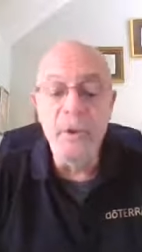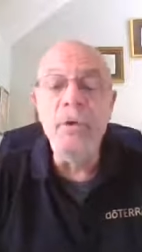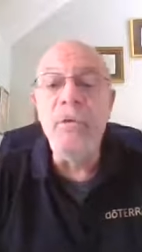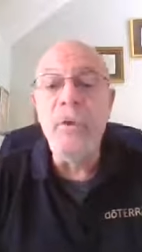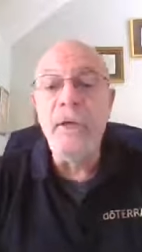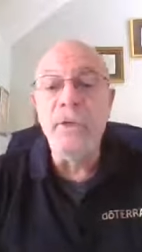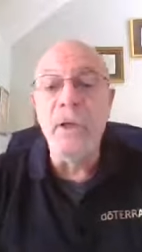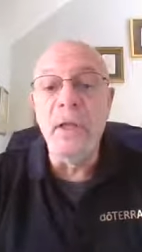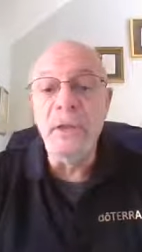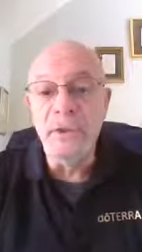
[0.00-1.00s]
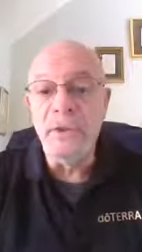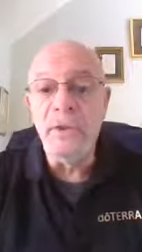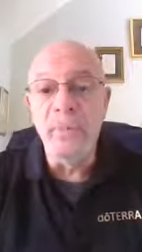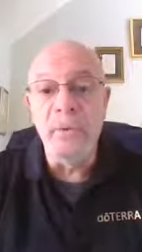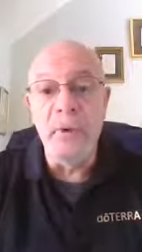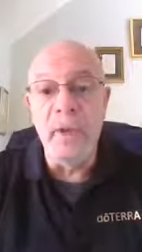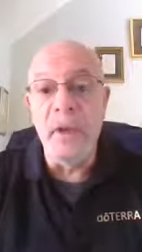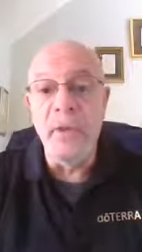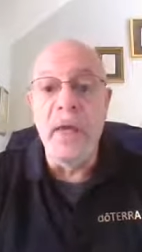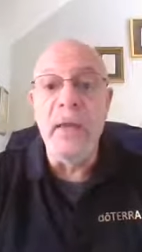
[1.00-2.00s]
Congratulations,
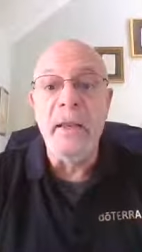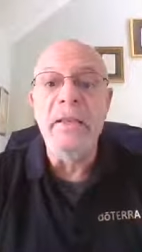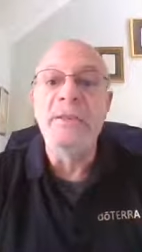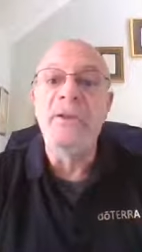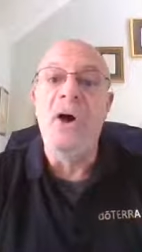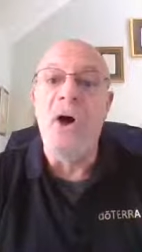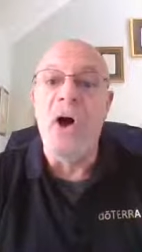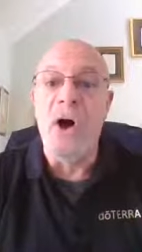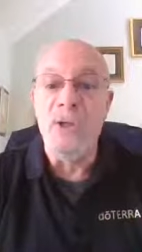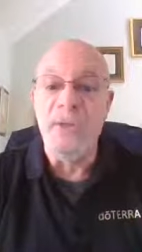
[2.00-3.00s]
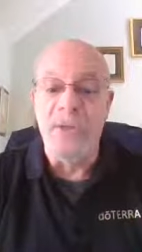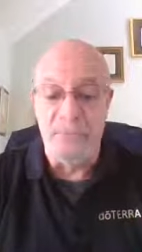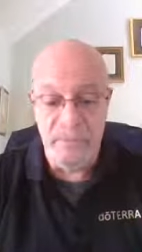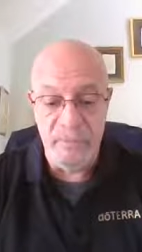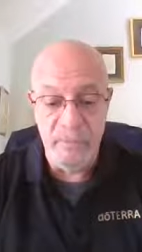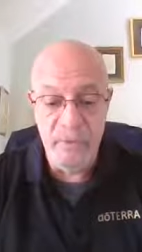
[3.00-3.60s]
Maria. That is awesome.